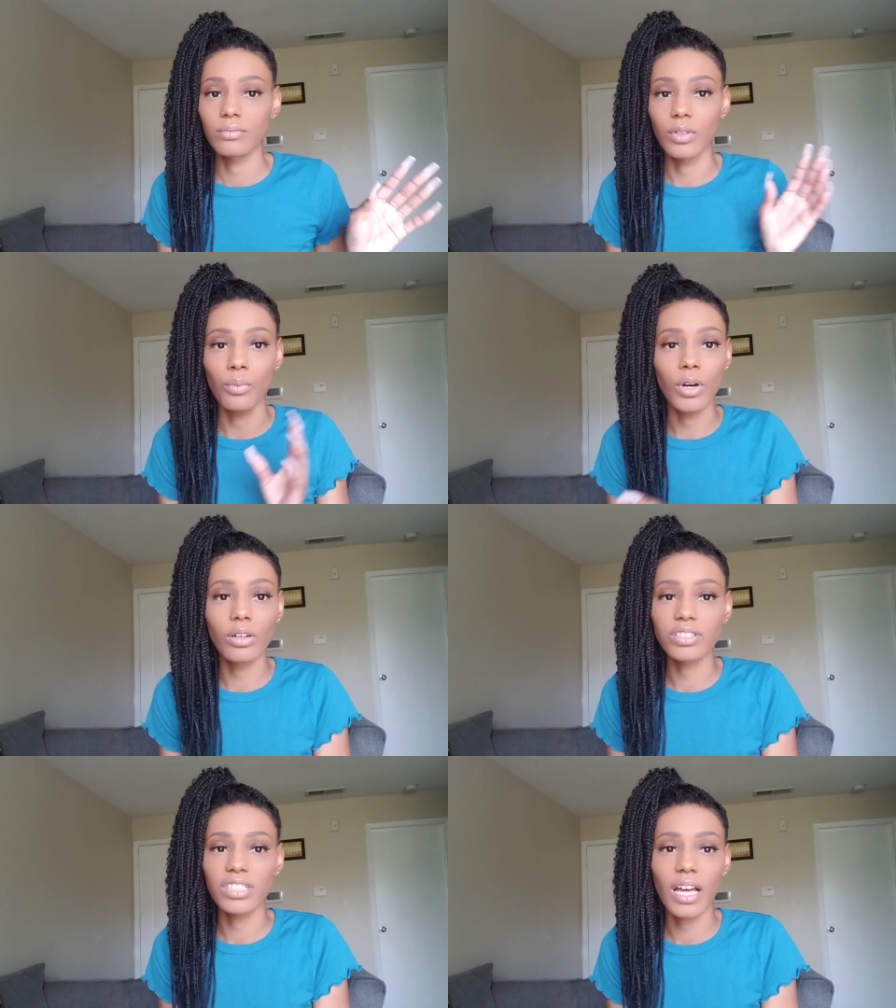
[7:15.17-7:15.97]
The
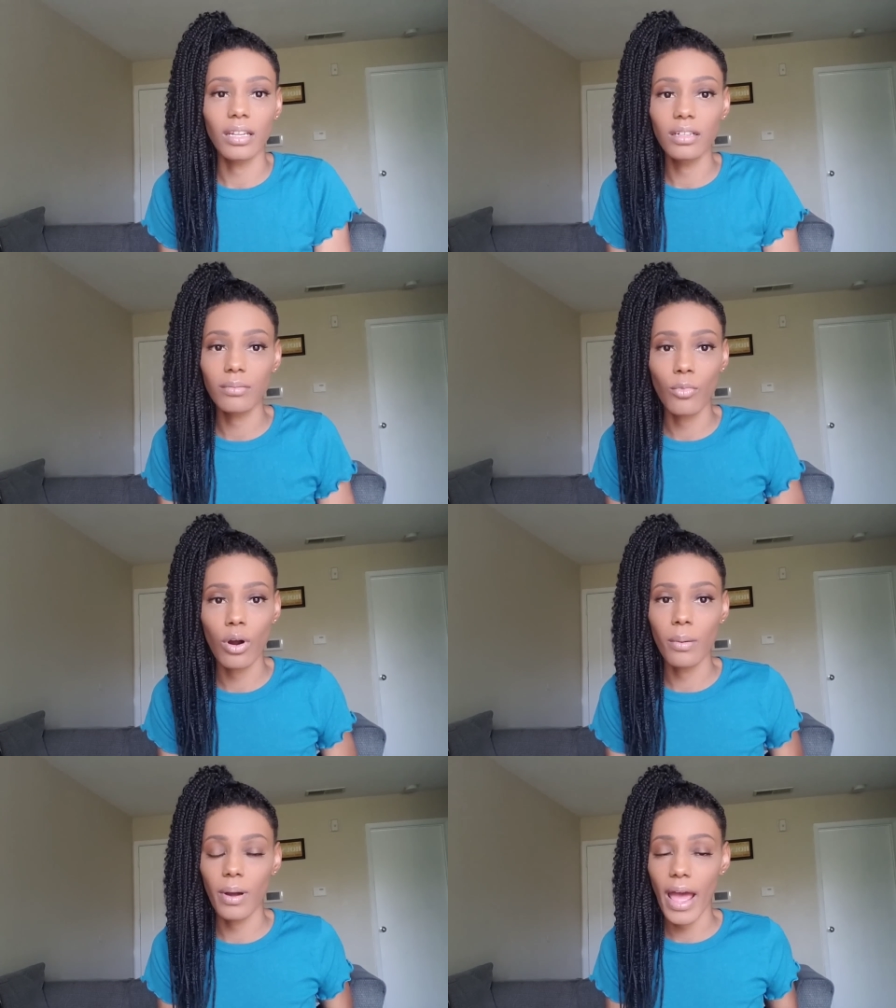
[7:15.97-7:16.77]
world should not look
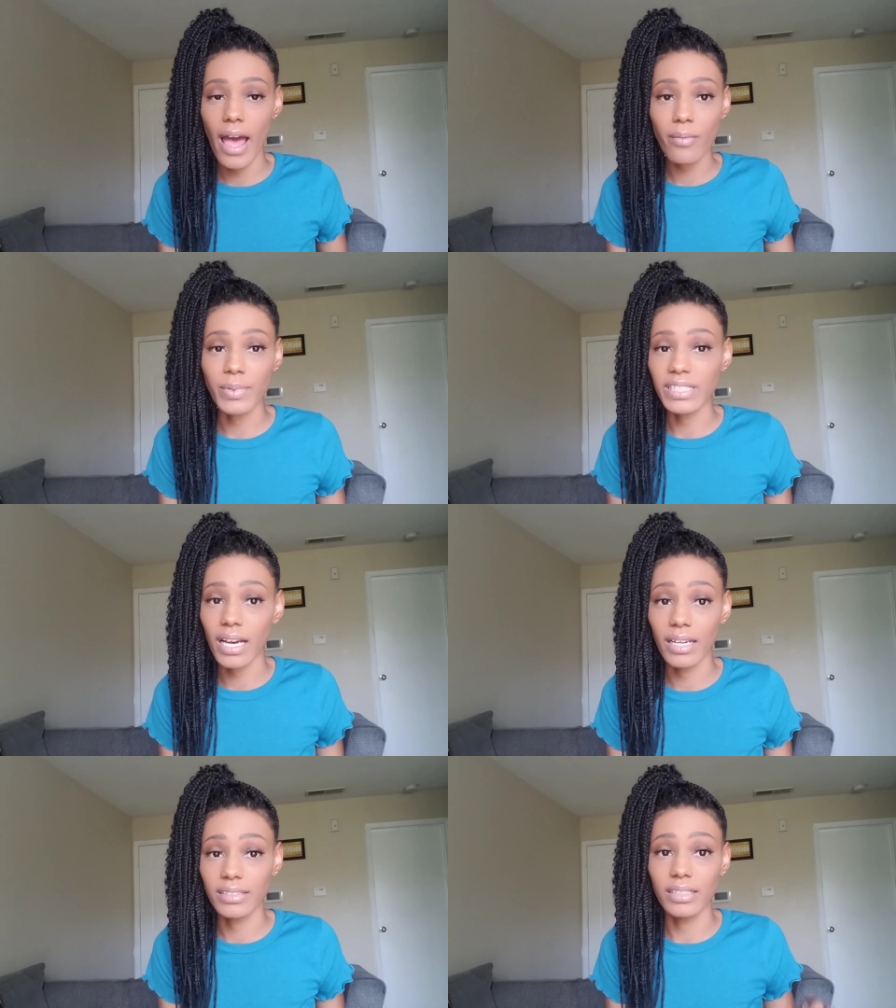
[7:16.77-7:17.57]
more
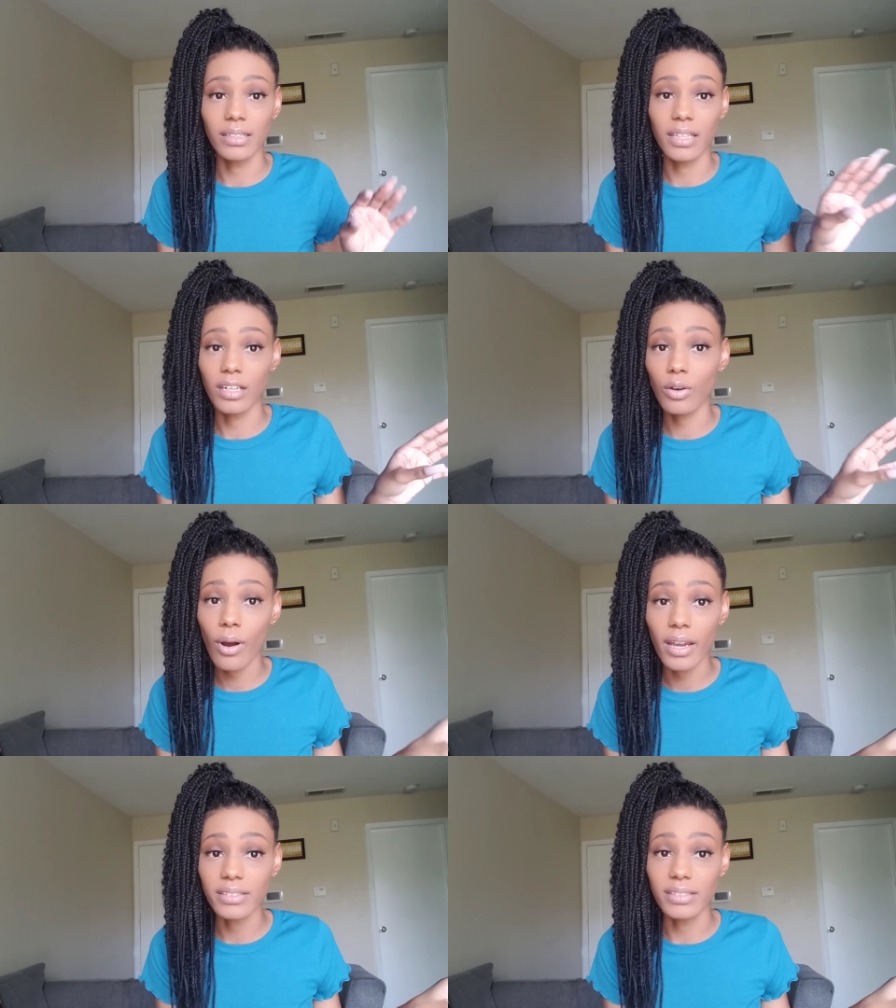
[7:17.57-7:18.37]
appetizing than
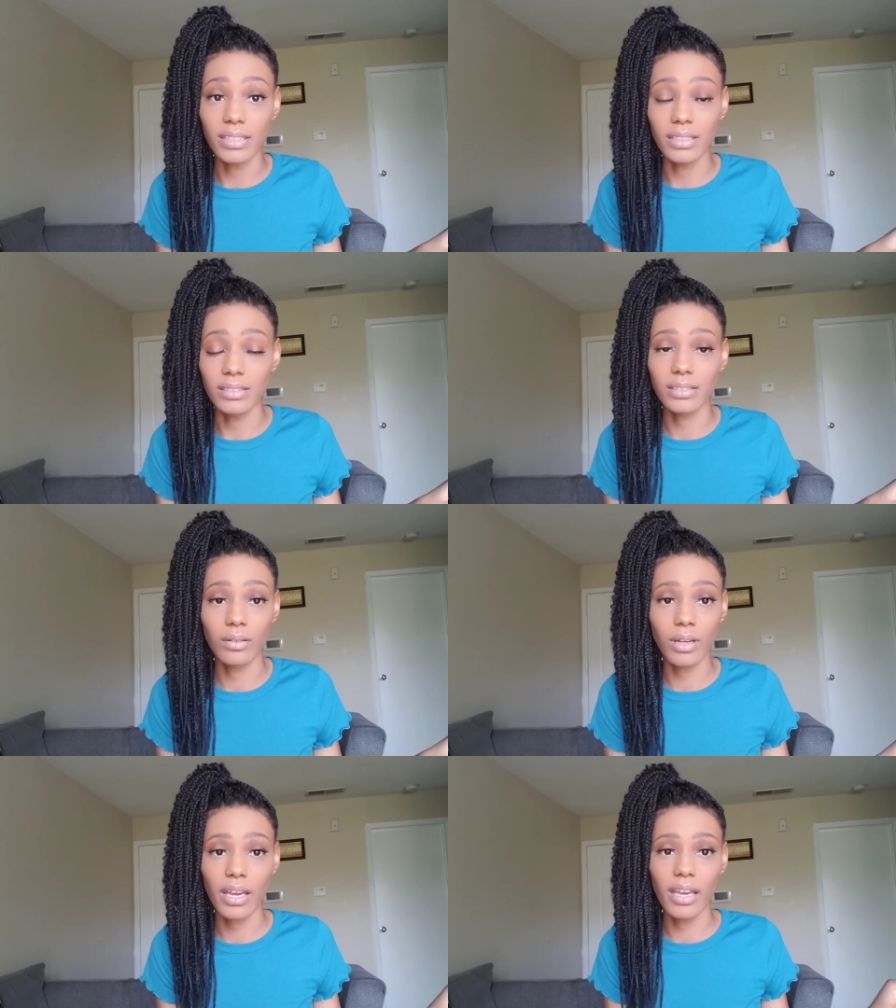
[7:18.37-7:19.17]
Christ does,
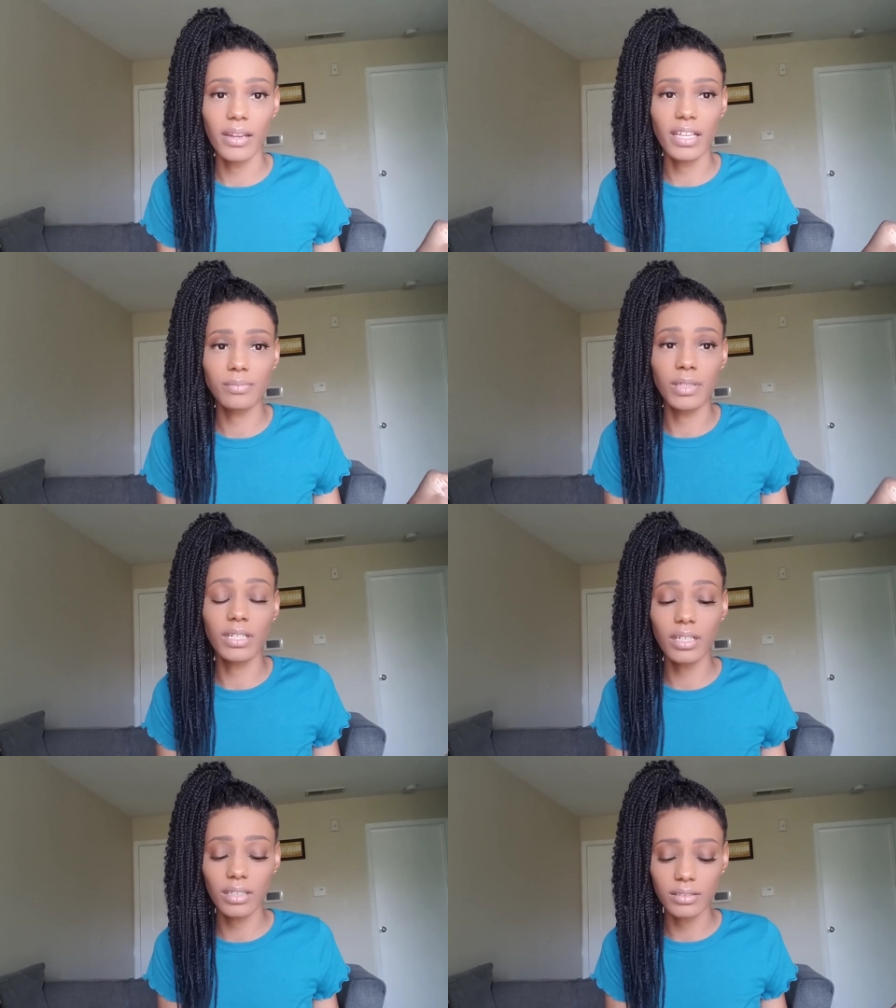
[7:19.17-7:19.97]
okay? And that's
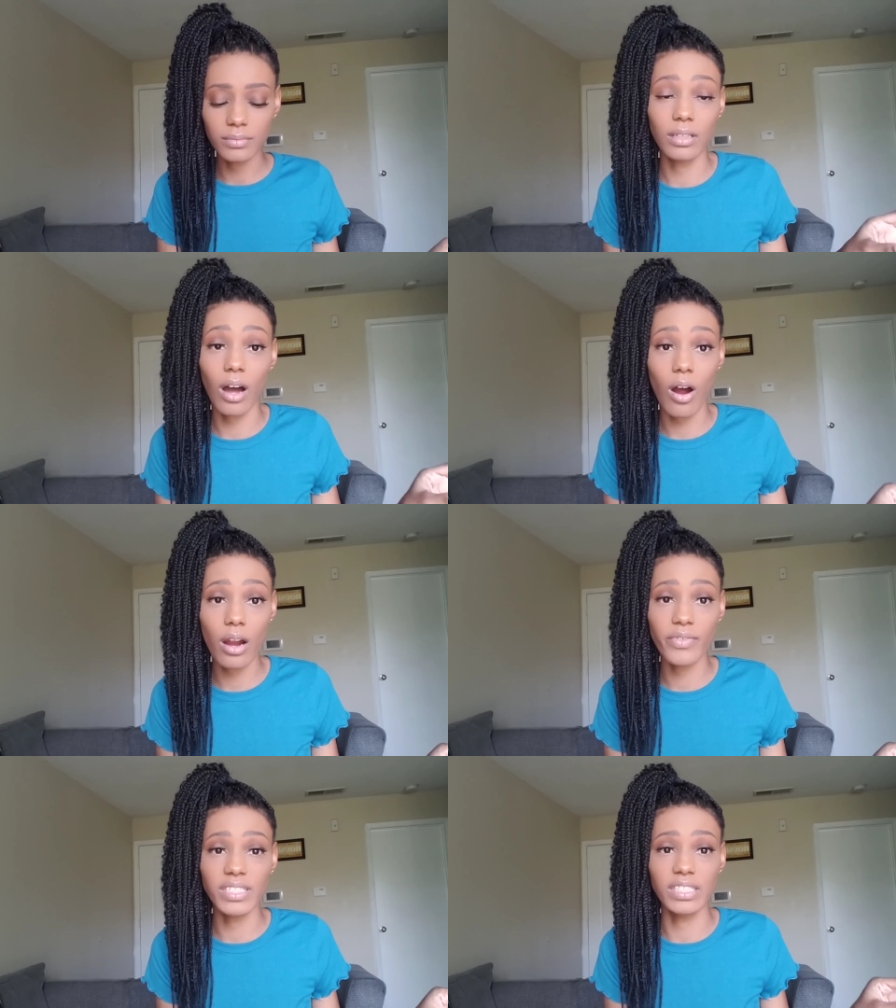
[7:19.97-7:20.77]
because the
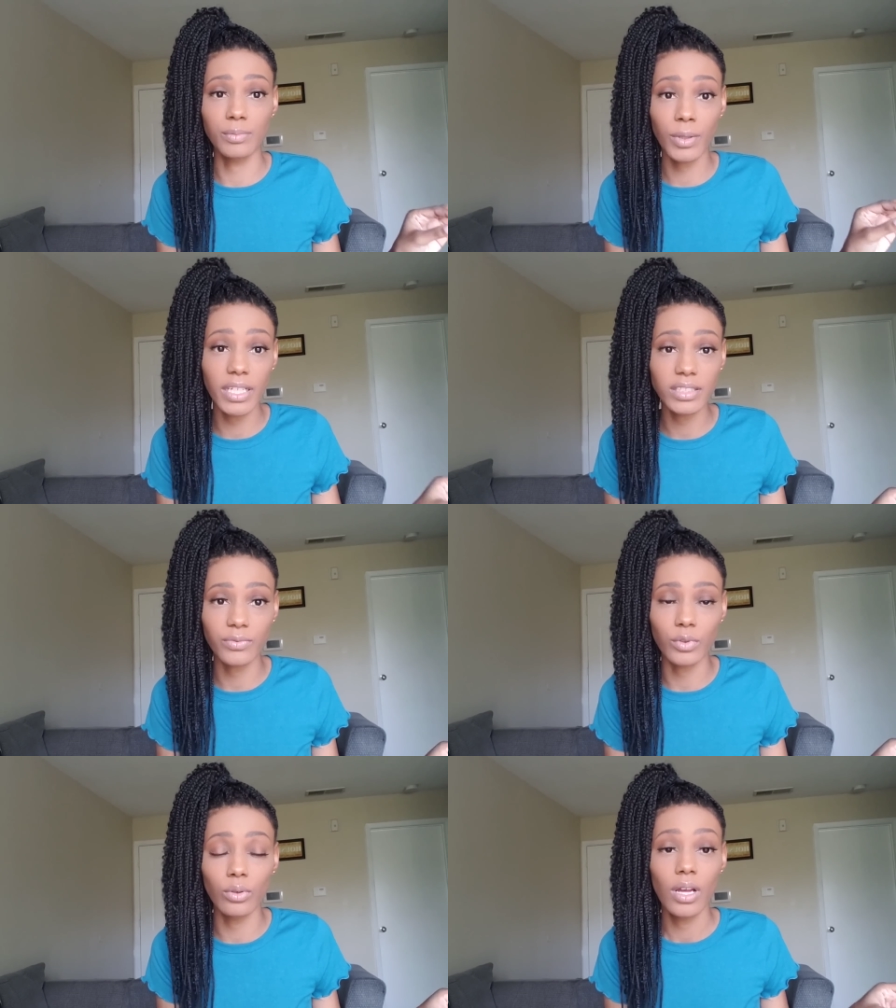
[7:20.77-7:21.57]
harvest is
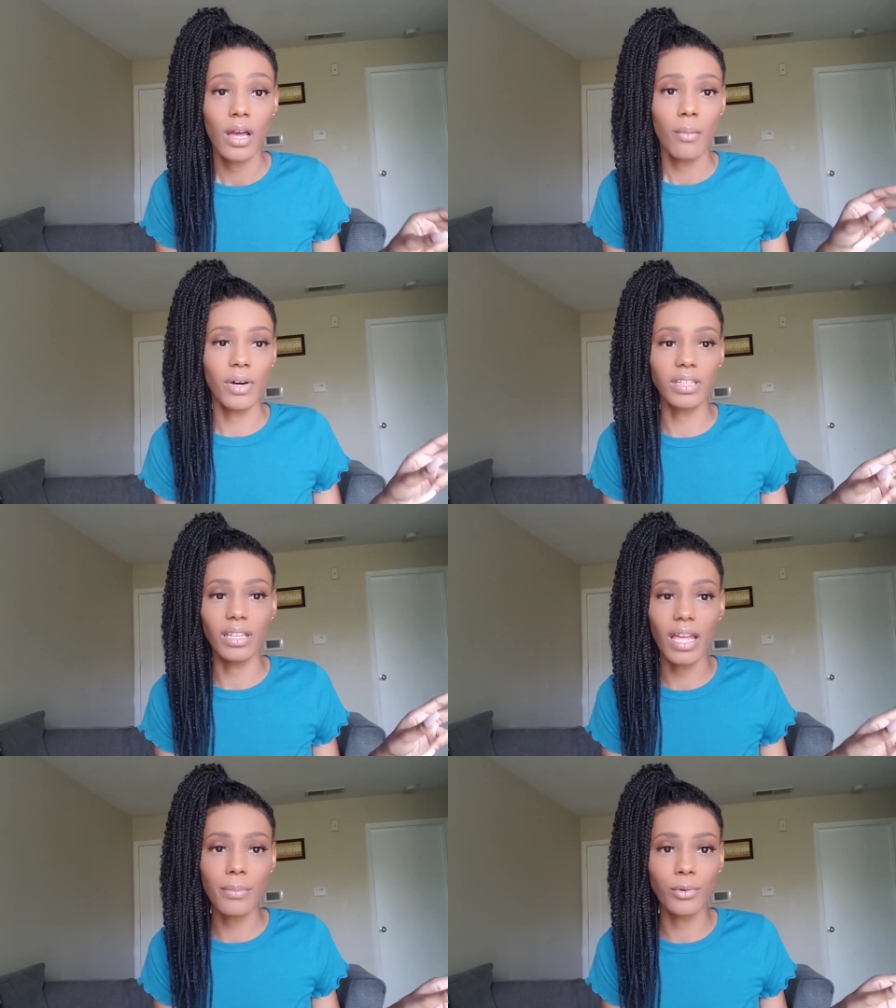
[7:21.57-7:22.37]
plentiful, but the
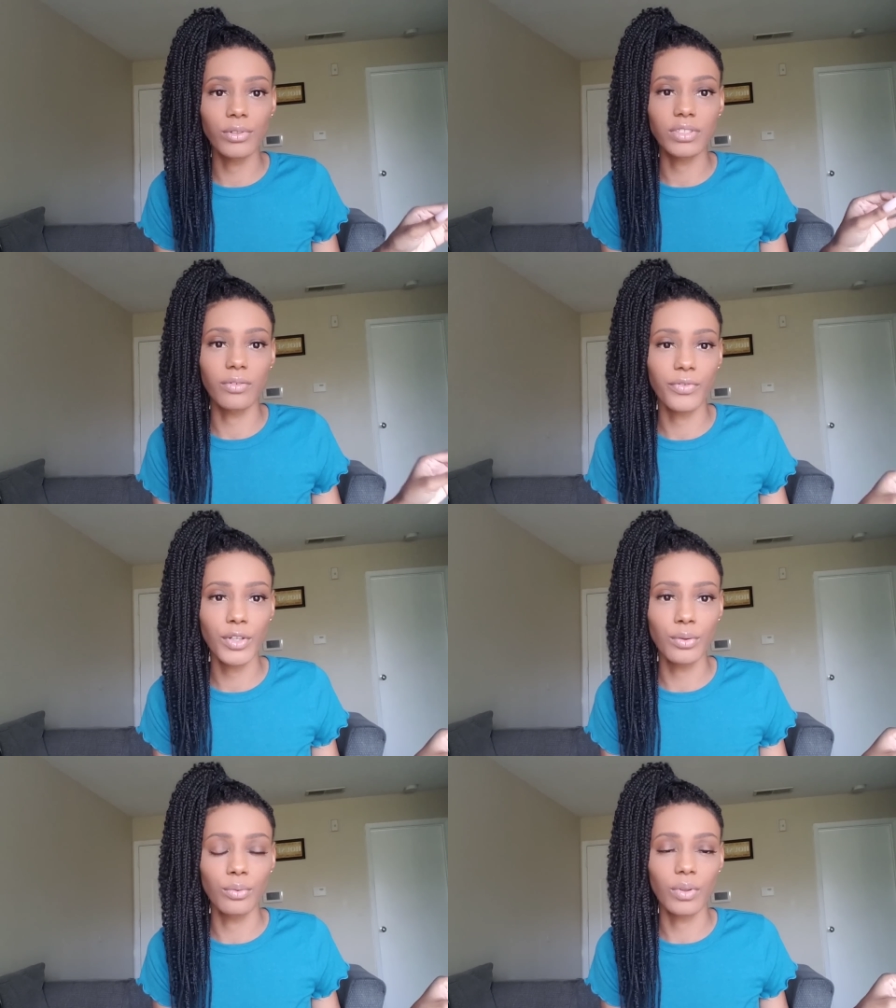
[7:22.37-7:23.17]
laborers are
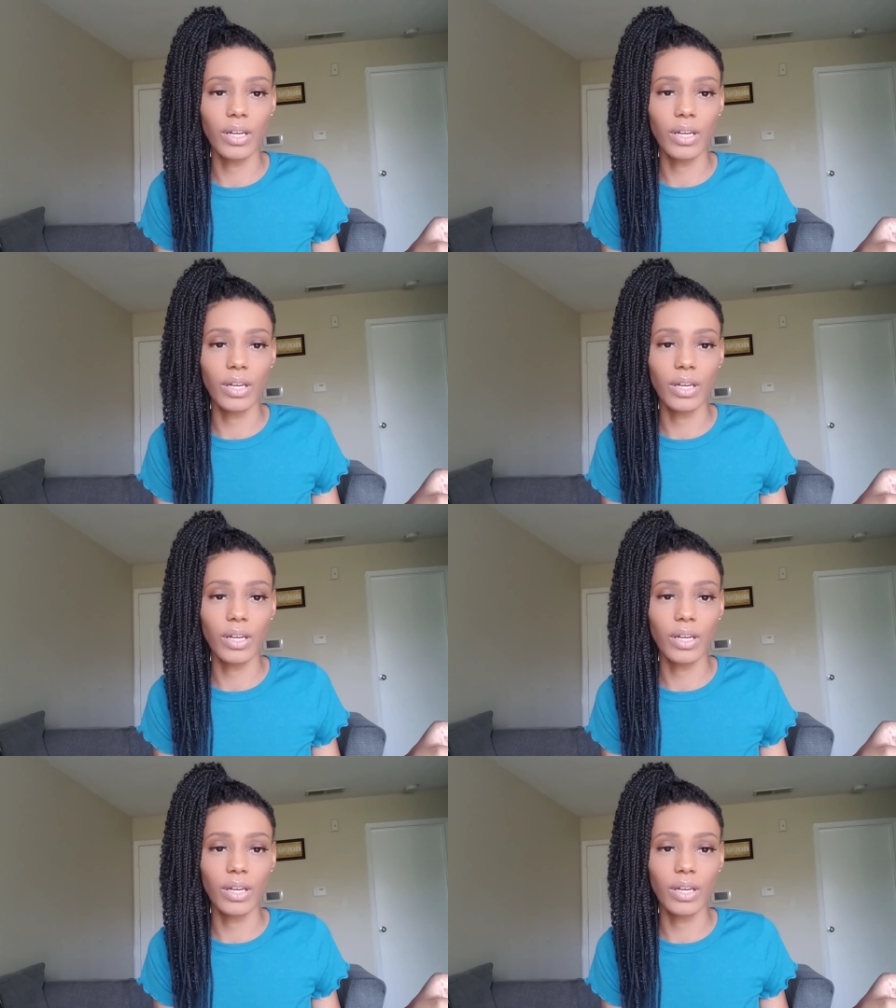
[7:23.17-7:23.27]
few.